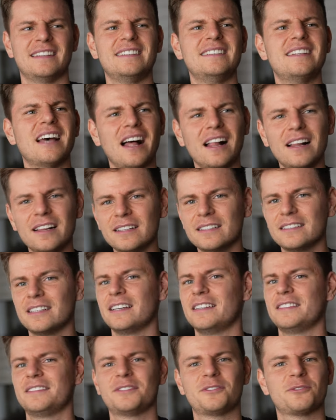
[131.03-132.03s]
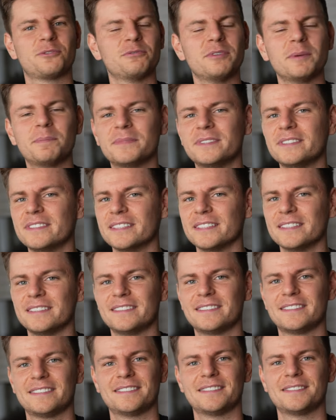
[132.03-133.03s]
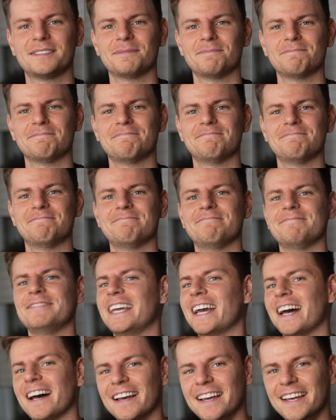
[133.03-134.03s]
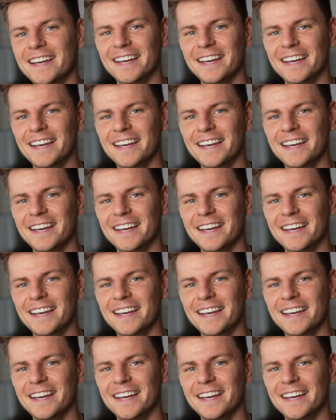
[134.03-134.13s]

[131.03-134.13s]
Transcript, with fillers: dull, scripted, yeah,